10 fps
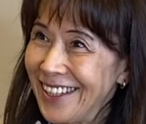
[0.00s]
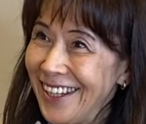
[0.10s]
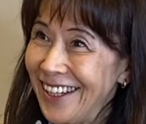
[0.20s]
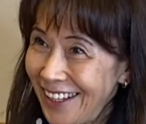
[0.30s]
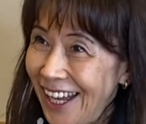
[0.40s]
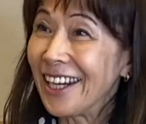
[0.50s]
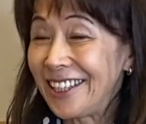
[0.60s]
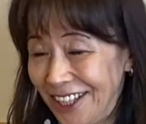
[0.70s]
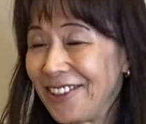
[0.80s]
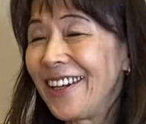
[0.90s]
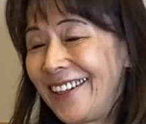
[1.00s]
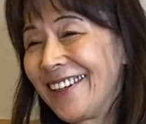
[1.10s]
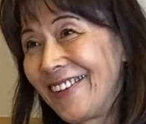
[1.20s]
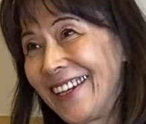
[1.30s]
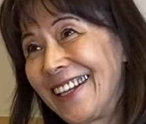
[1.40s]
Architects making design.
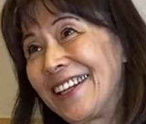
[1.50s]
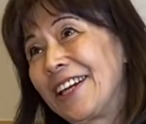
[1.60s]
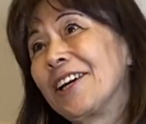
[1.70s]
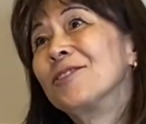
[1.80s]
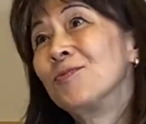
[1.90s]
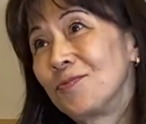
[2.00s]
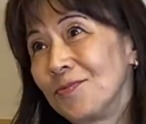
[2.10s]
He liked that so much.